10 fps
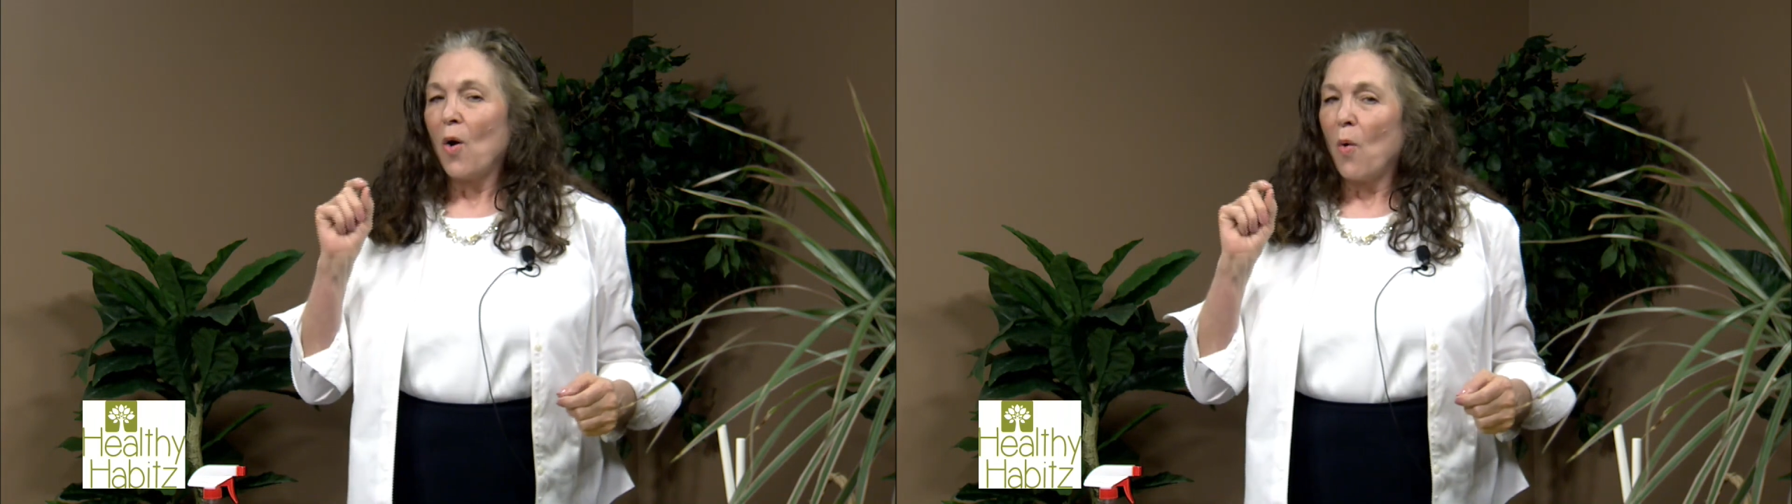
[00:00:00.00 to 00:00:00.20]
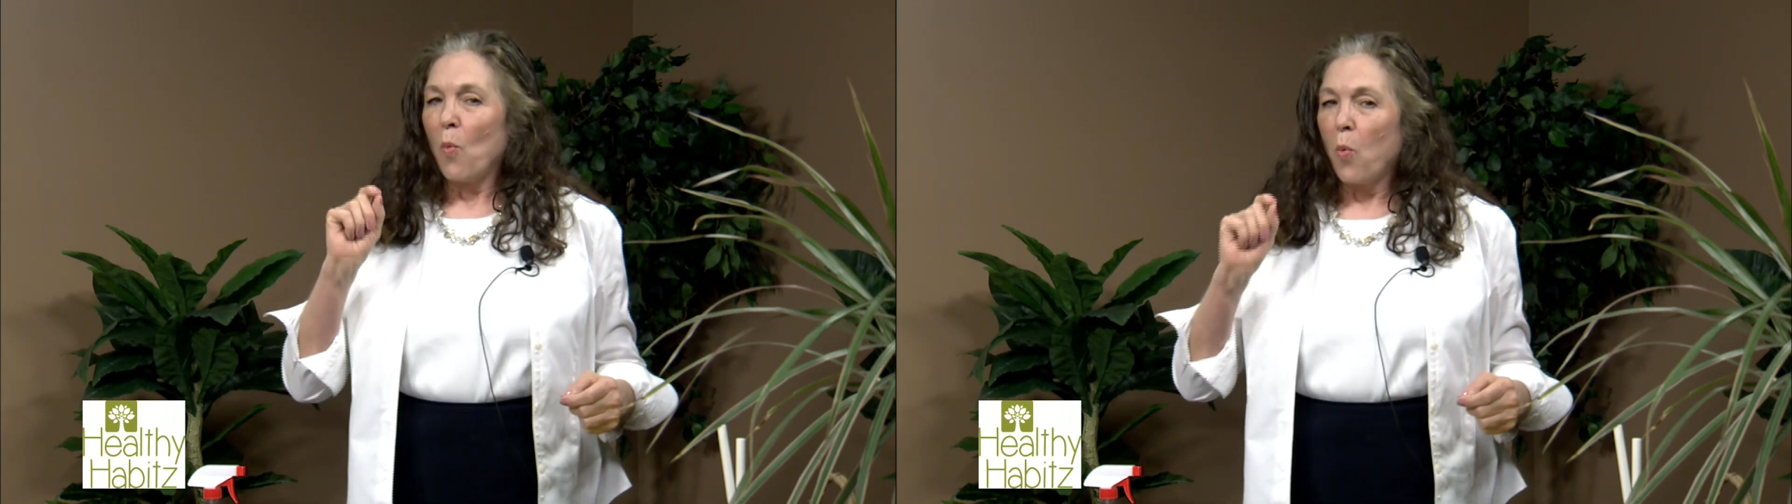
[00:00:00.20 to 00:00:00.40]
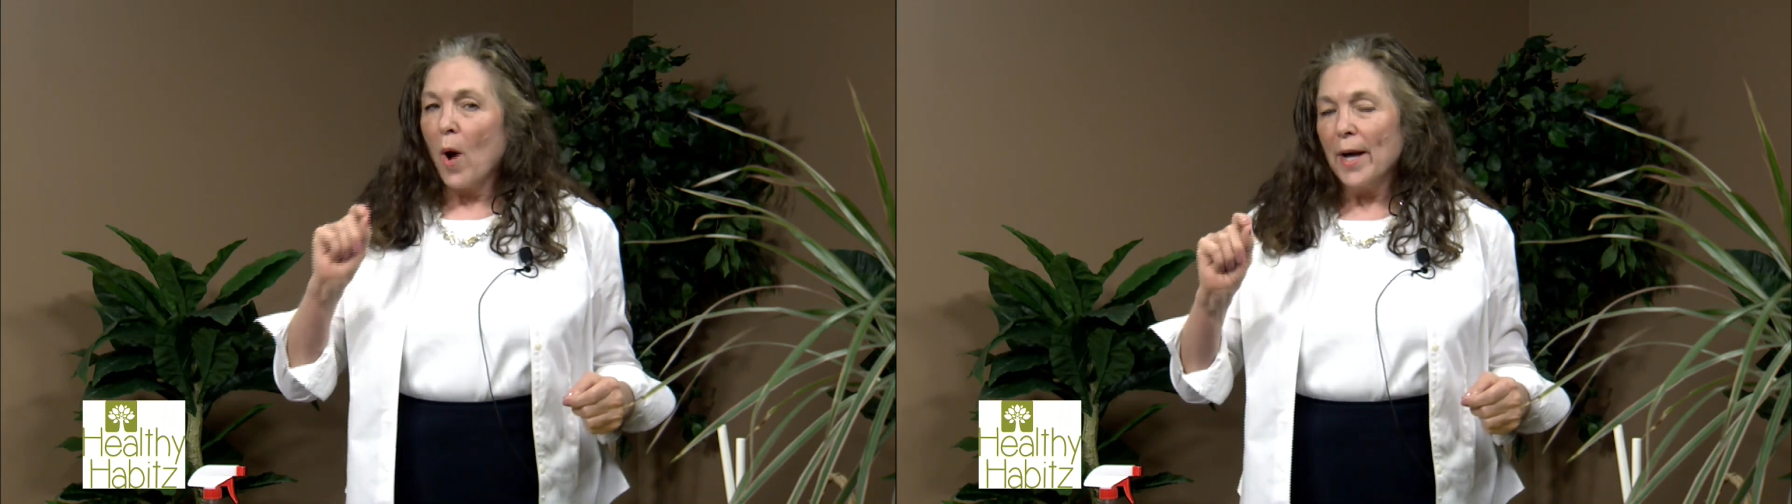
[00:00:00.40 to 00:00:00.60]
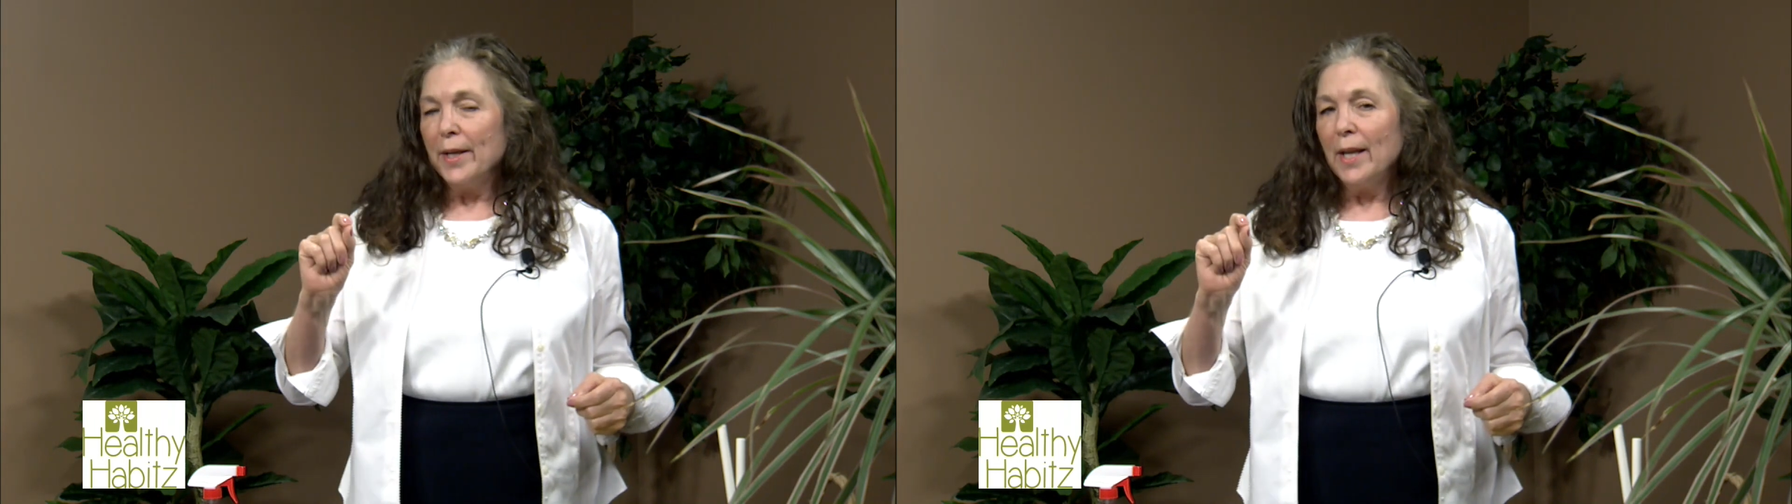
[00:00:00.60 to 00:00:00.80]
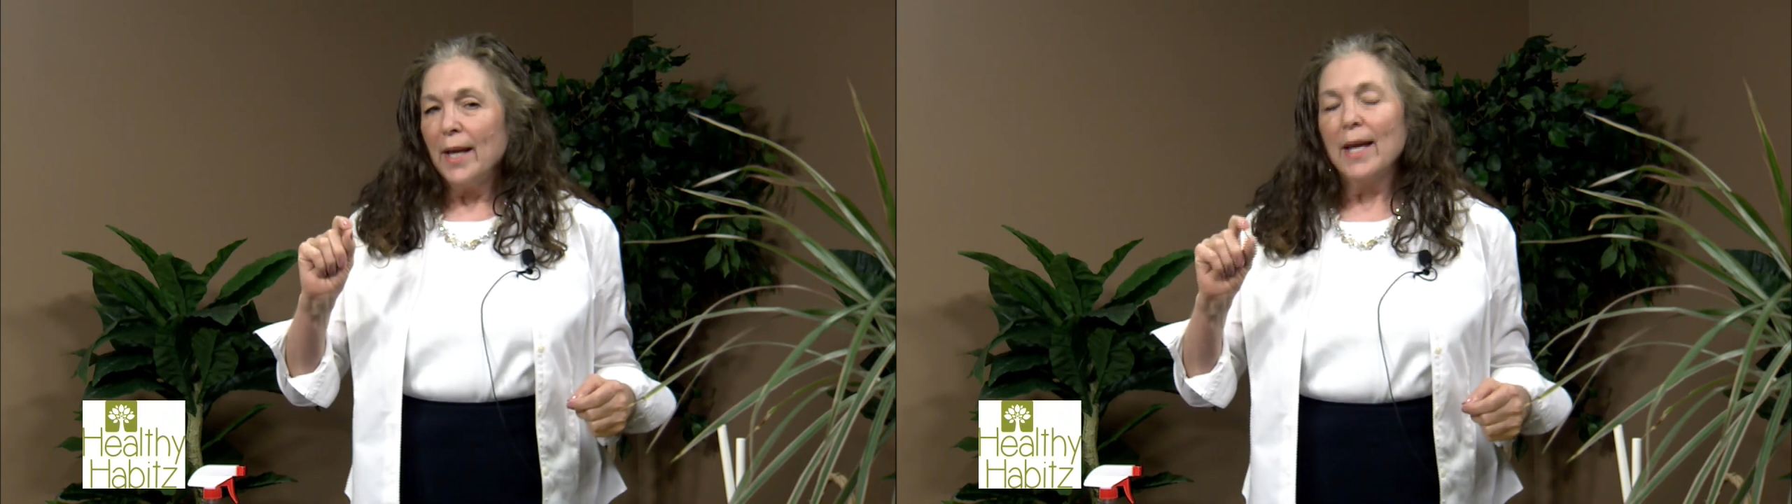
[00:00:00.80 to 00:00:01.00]

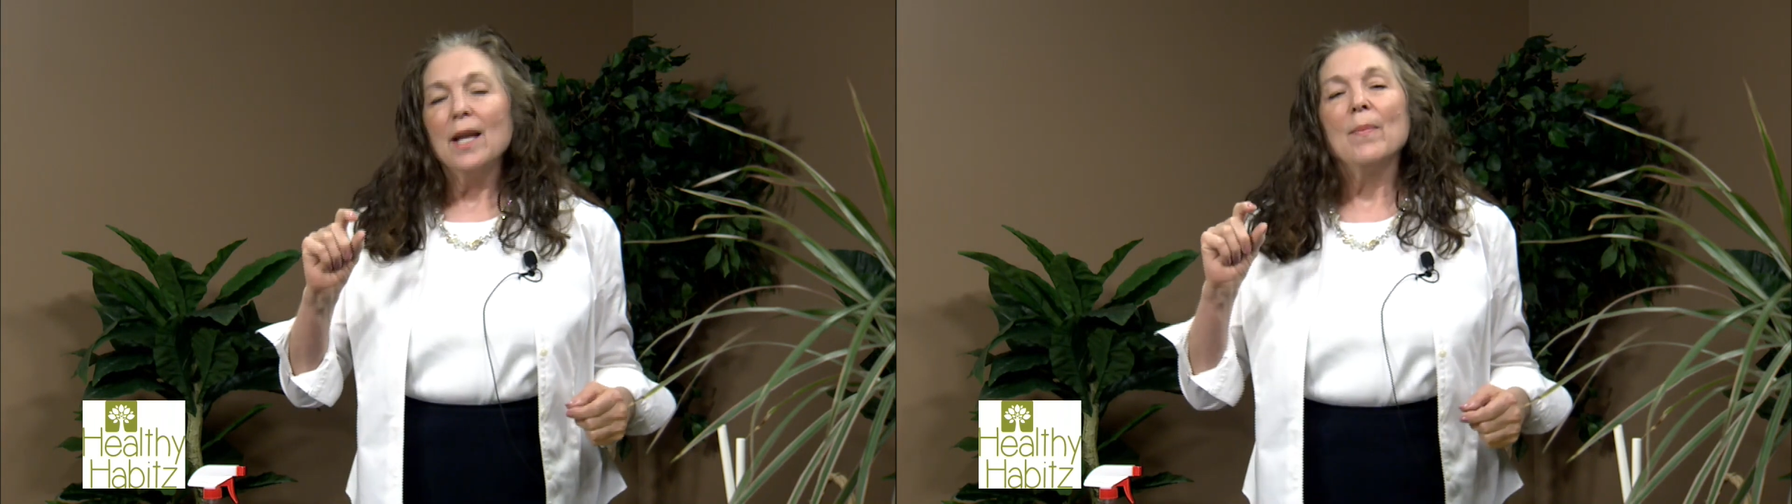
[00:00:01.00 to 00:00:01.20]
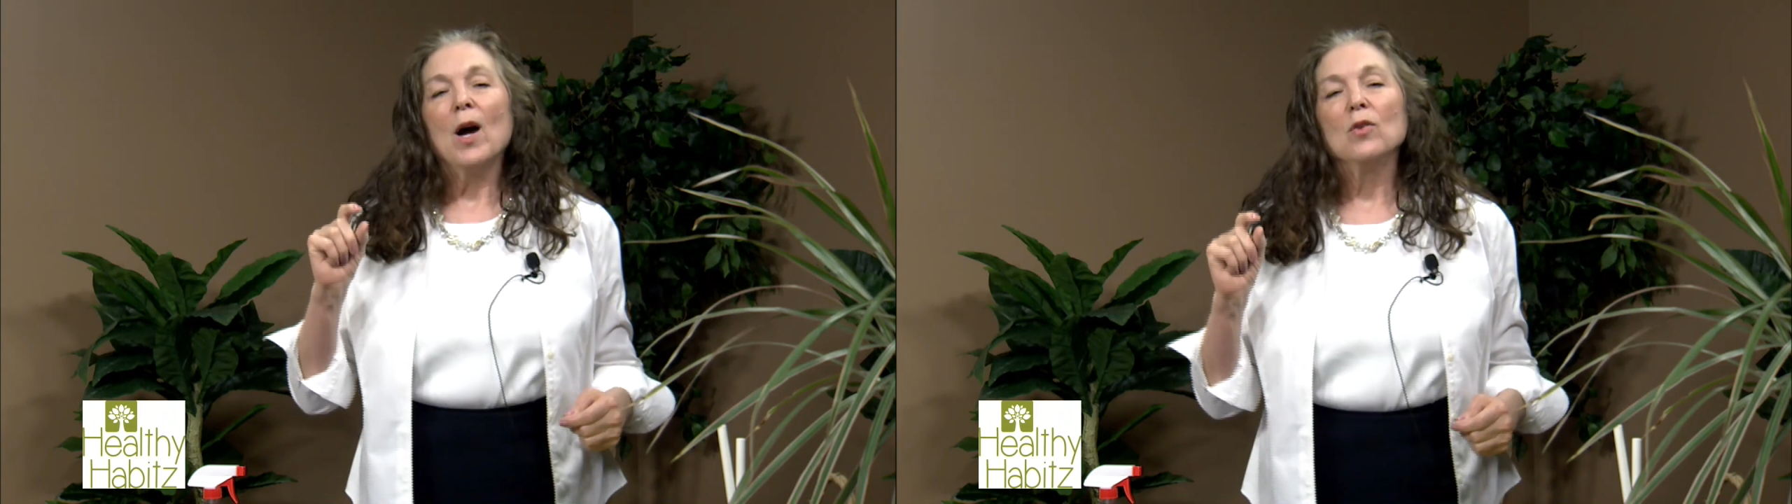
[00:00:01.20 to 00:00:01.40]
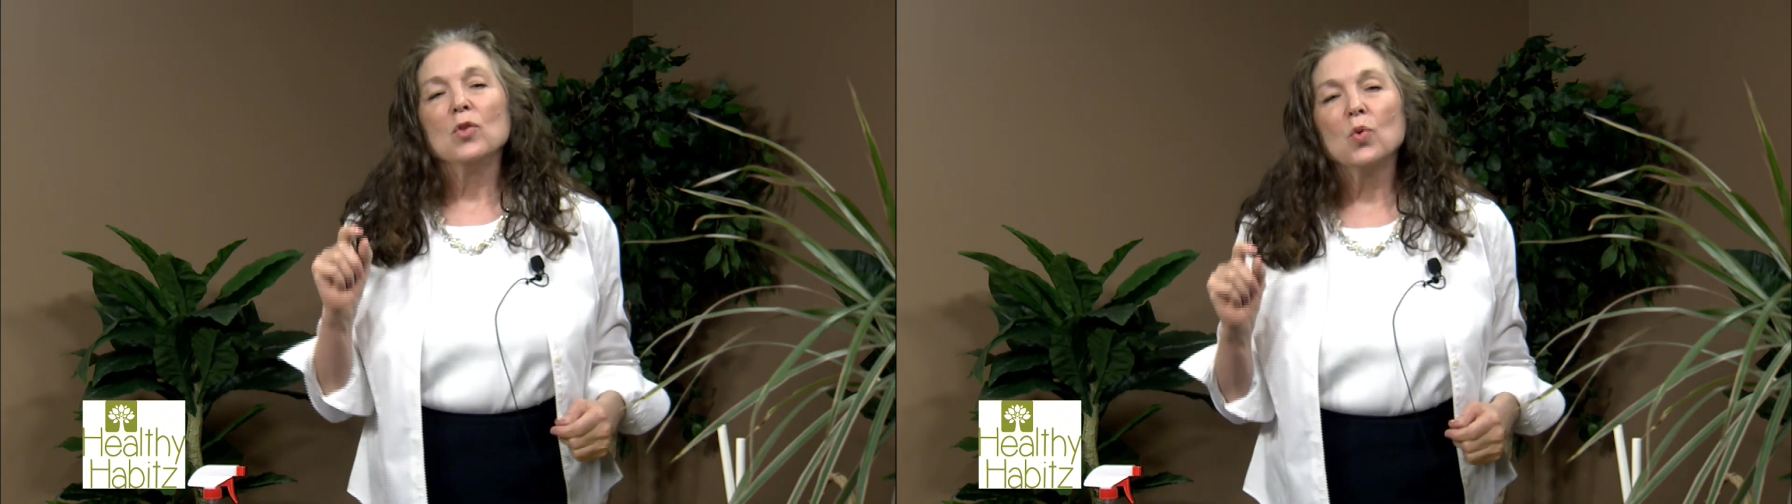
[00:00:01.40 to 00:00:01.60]
one in about